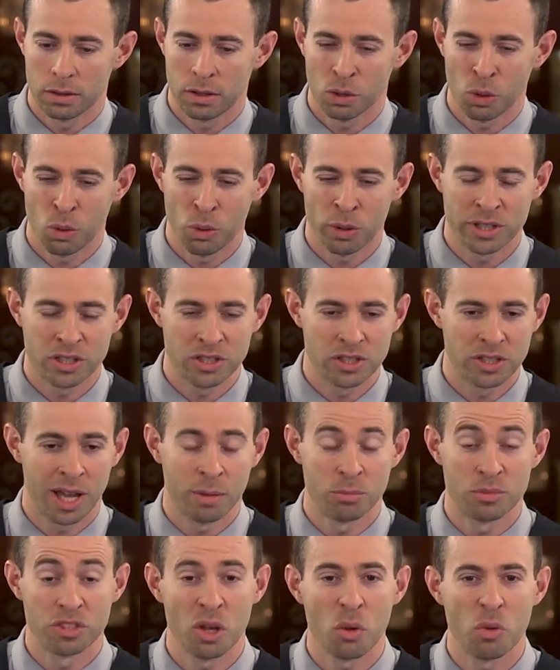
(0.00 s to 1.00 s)
the Lord is,
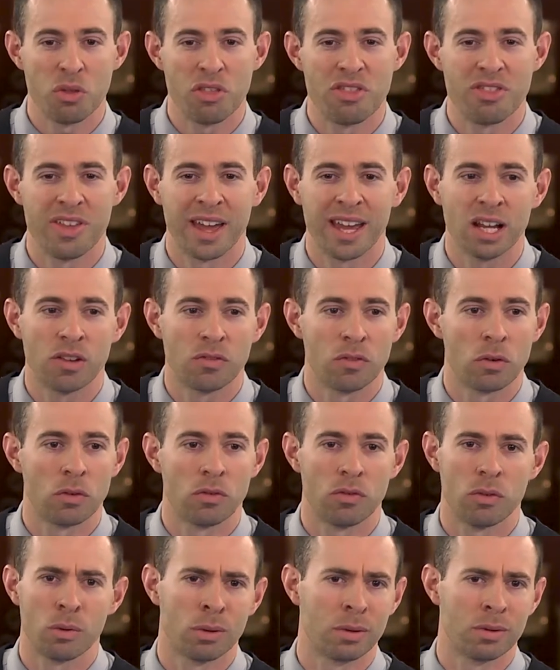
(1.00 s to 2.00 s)
I'm so thankful
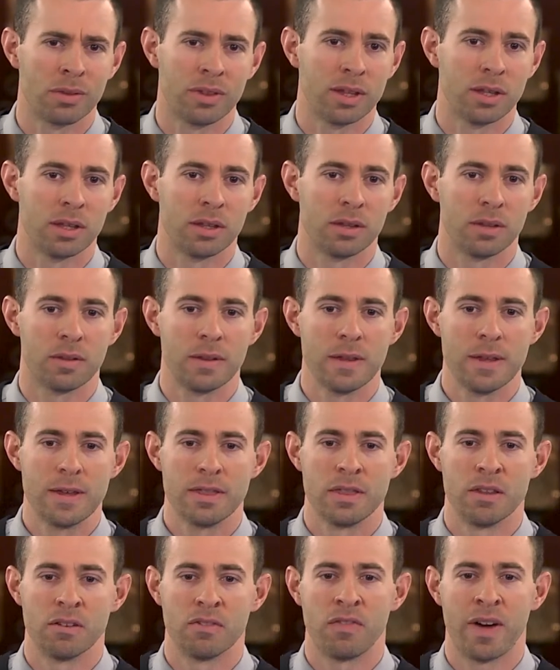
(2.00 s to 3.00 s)
for
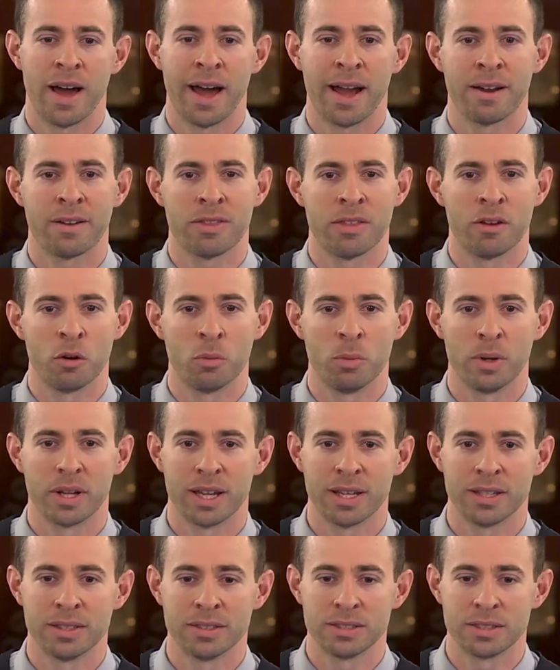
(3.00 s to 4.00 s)
the fire, though,
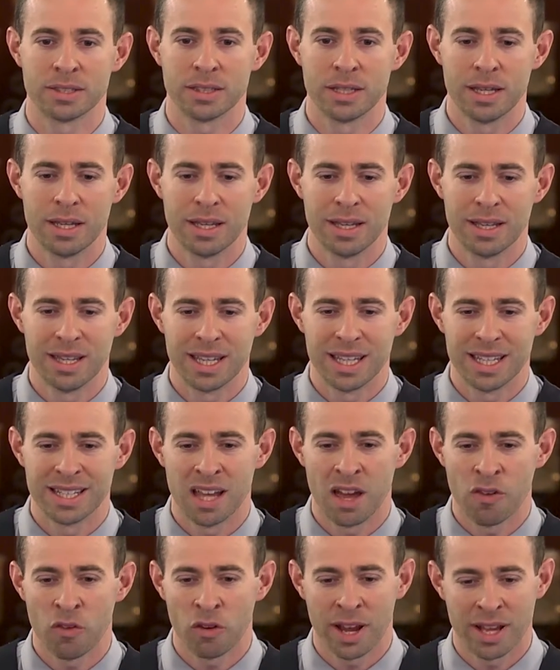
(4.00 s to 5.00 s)
because
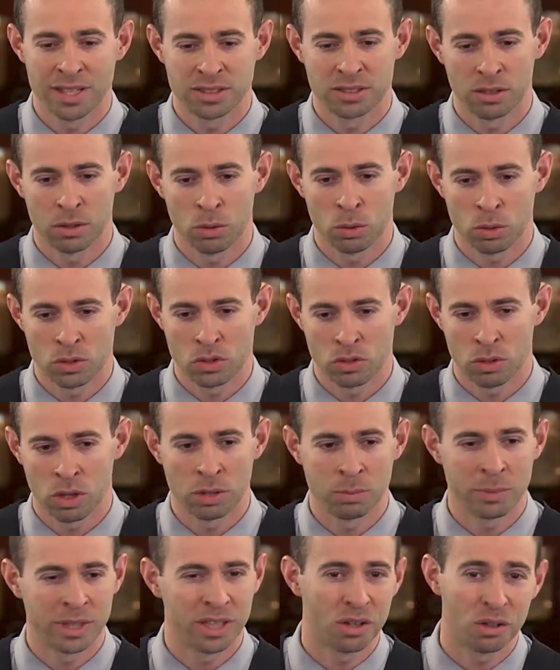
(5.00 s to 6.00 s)
never has the Lord
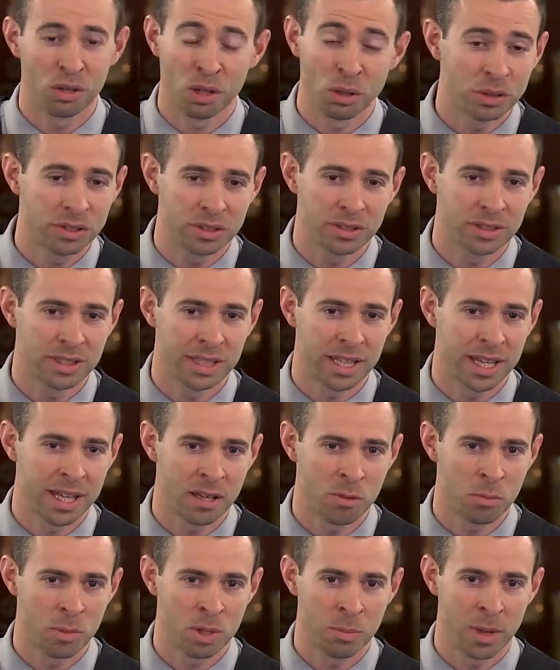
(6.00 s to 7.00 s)
drawn me closer to
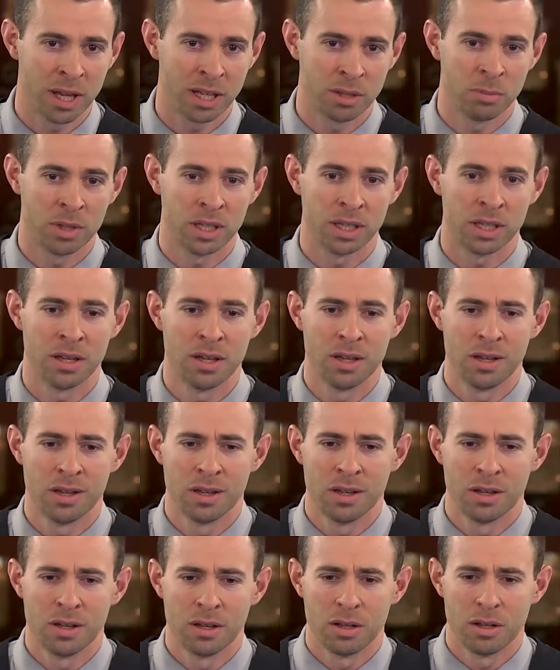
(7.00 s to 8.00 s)
Him and made me
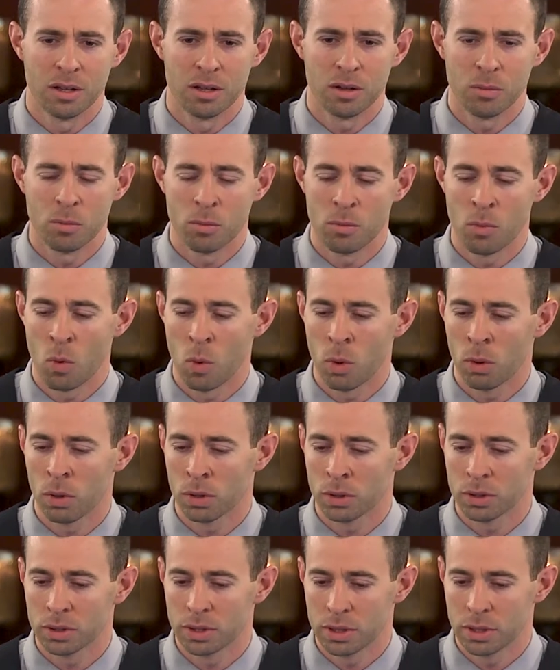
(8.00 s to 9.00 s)

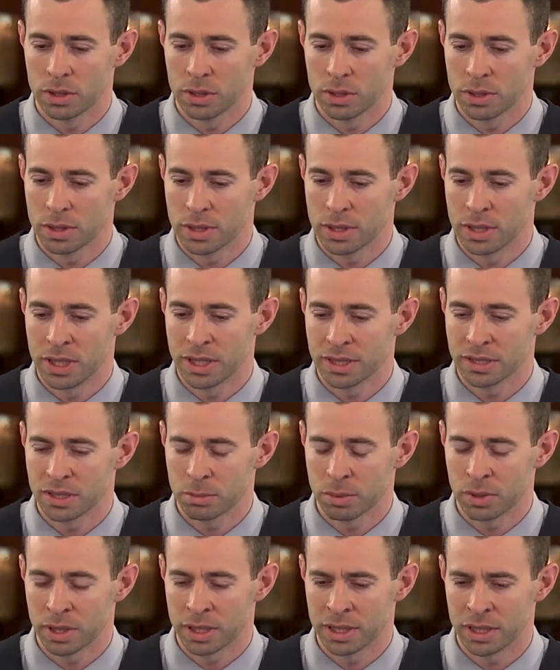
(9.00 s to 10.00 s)
more
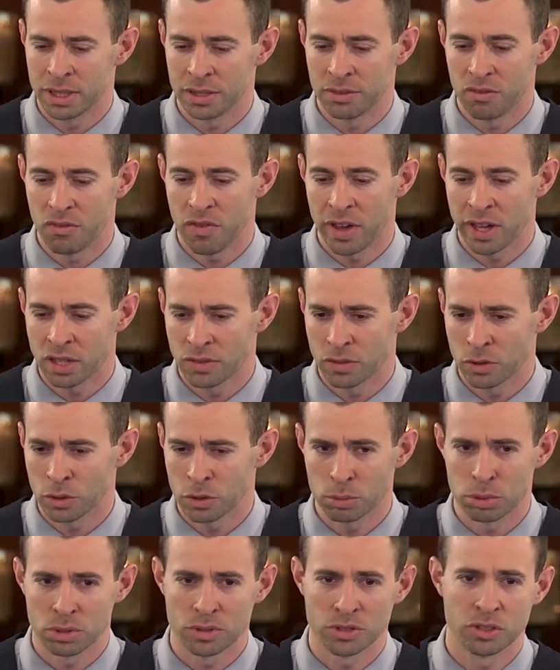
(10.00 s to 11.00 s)
disciplined and faithful
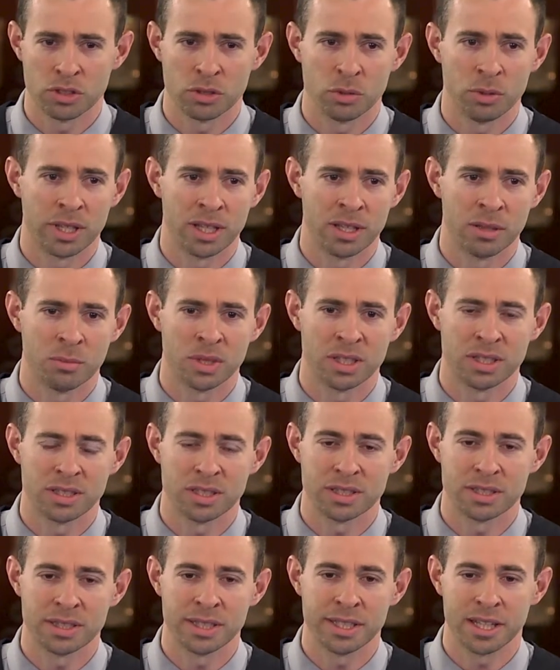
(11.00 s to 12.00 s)
to pursue Him and
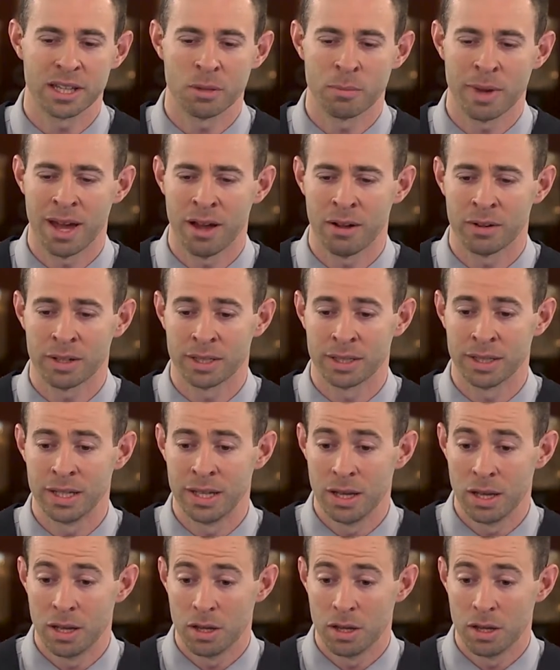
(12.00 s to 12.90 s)
to seek Him out, and